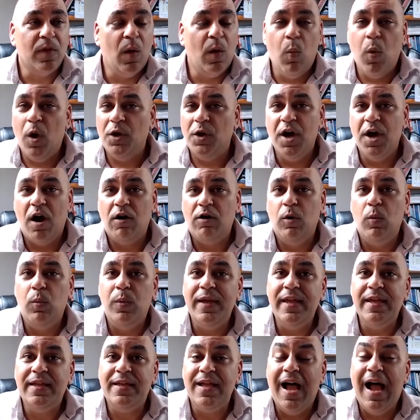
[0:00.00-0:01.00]
hour a
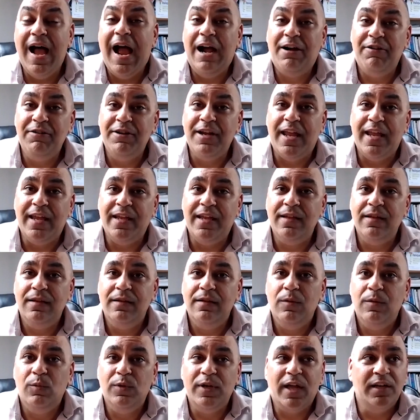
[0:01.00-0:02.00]
week ironing
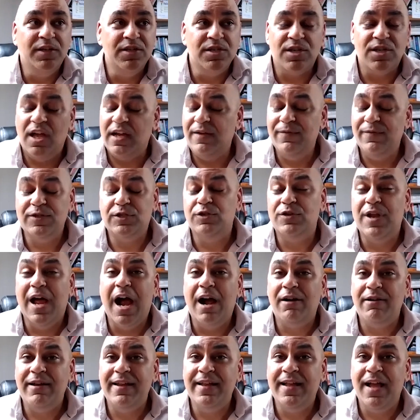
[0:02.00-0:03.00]
when I can just give it to an
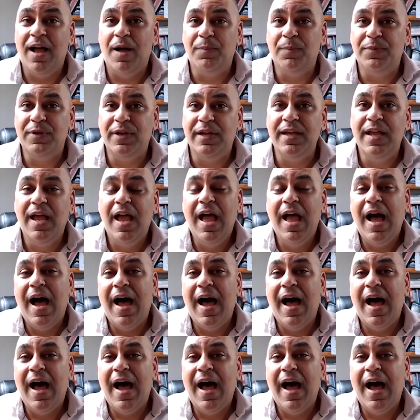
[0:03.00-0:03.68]
ironing company.